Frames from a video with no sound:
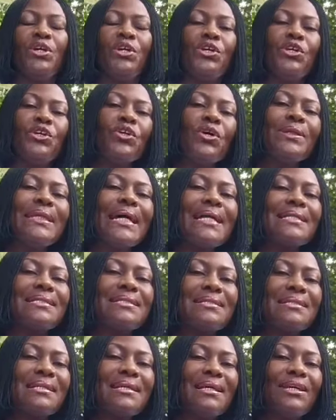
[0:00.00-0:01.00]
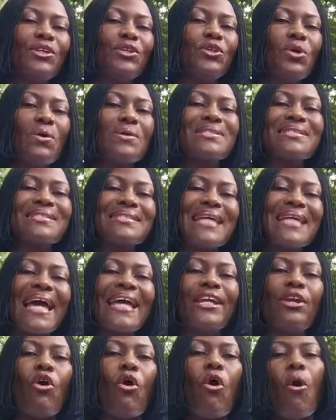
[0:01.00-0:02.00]
you know that your
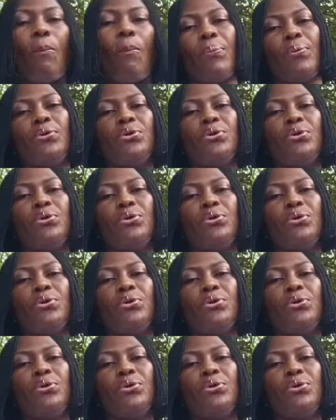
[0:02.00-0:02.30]
sign up,